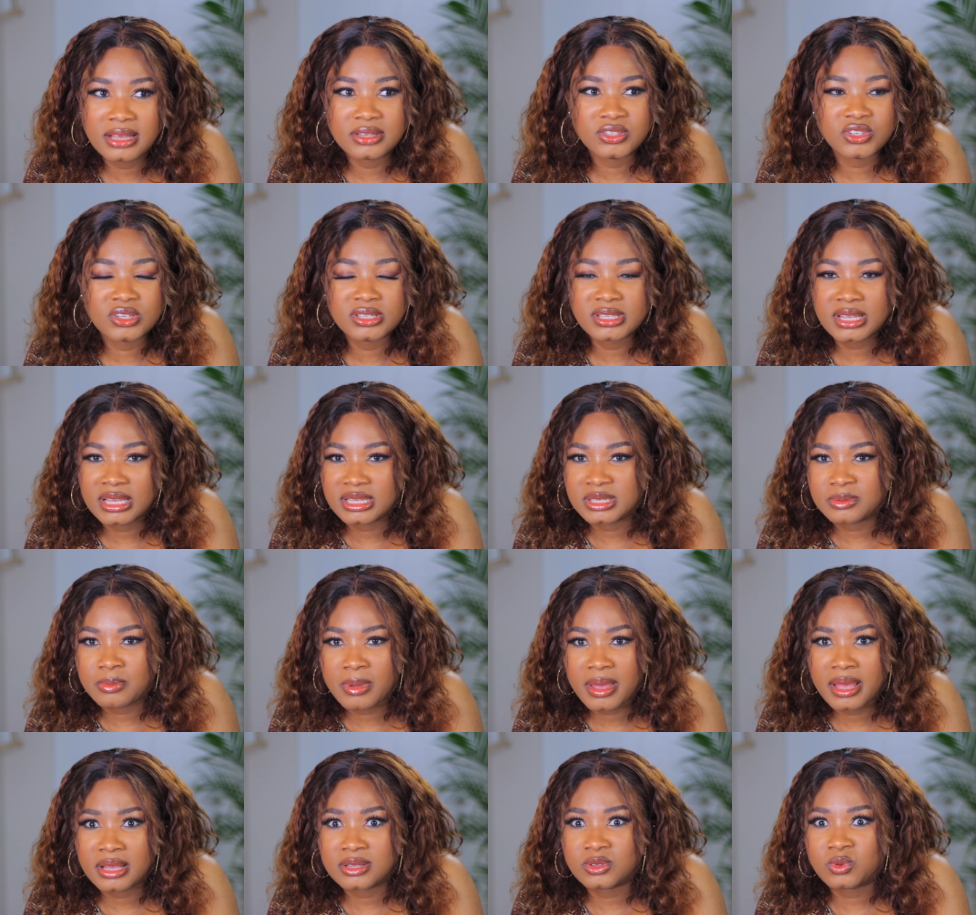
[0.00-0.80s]
it just
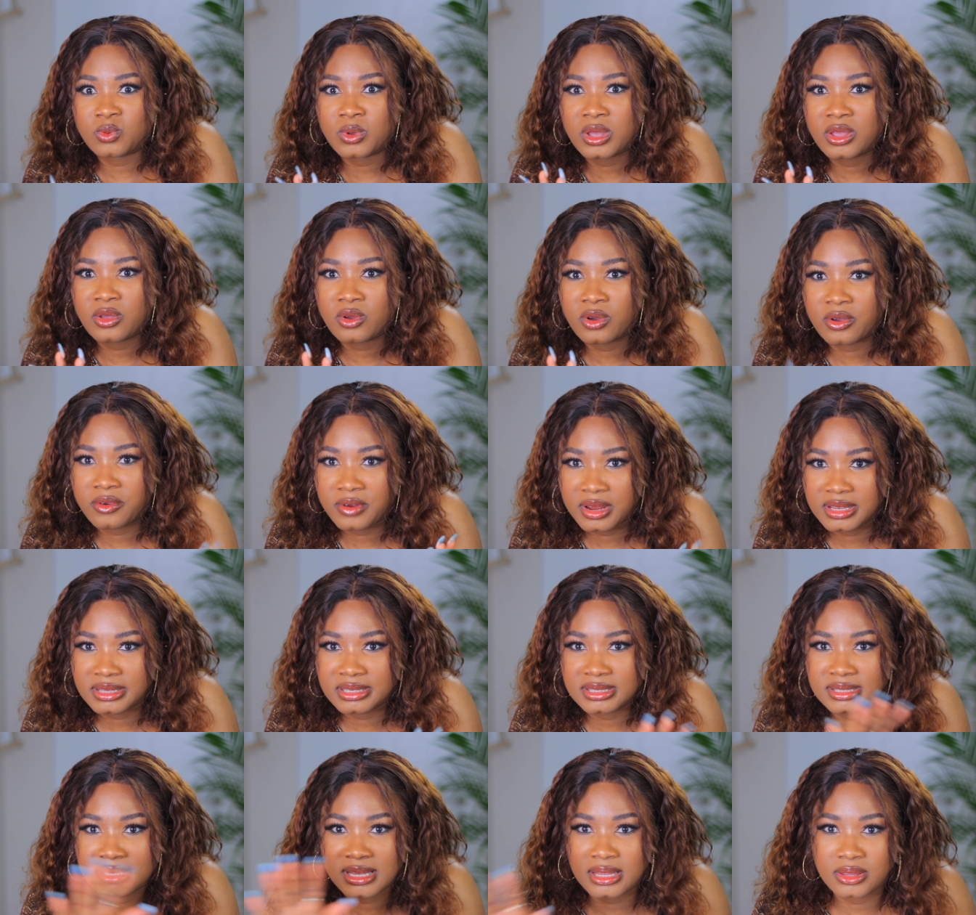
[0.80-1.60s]
expires when your
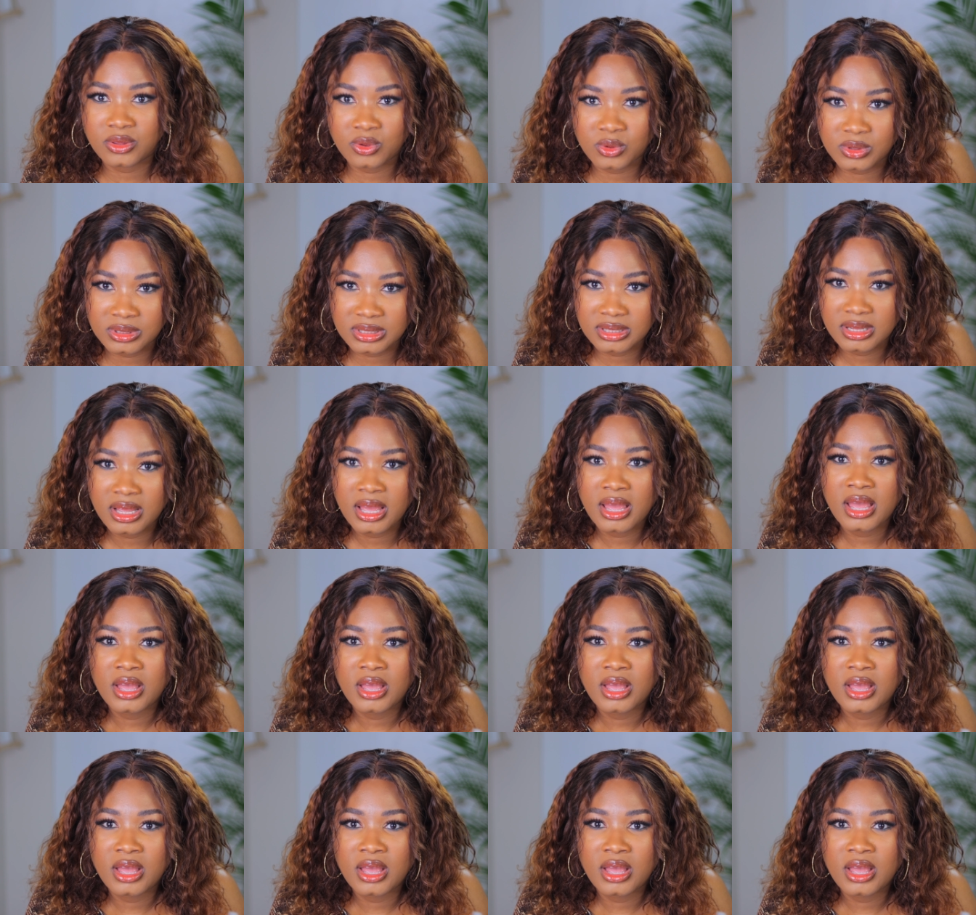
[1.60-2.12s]
credits are done